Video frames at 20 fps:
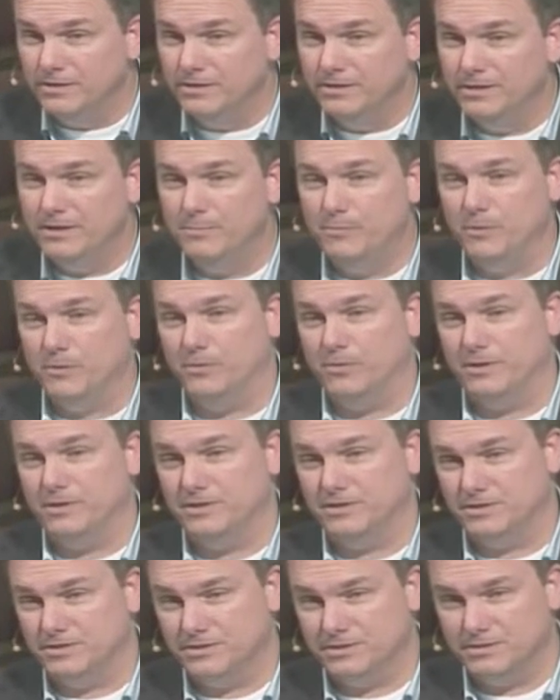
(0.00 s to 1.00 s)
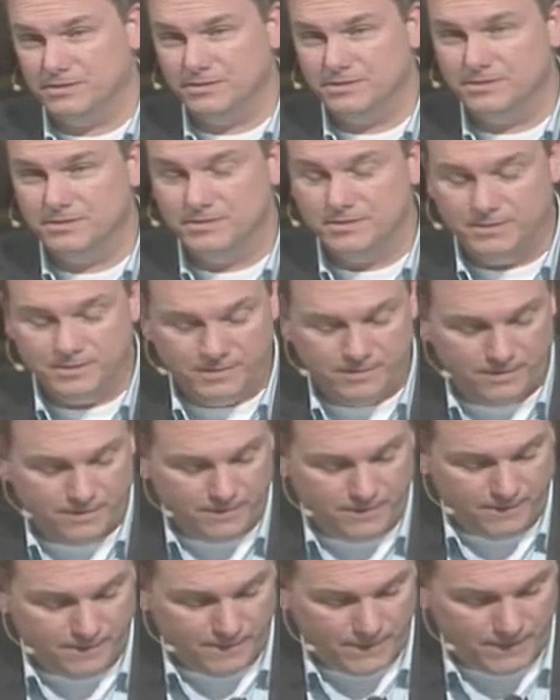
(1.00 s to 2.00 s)
hypocrites.
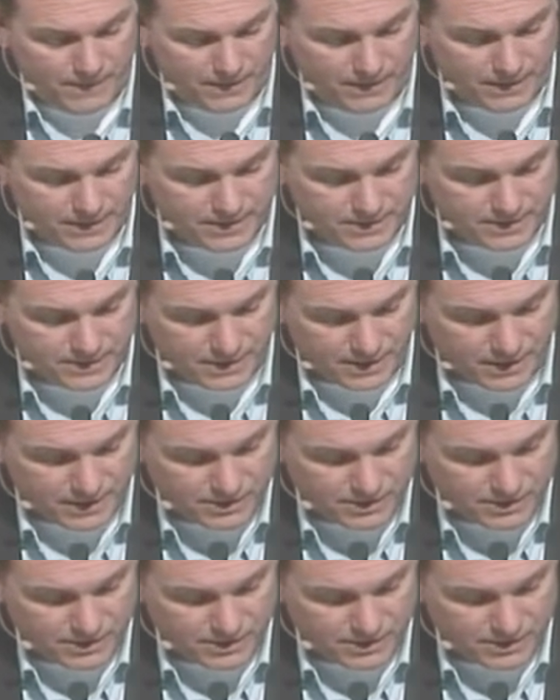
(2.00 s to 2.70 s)
And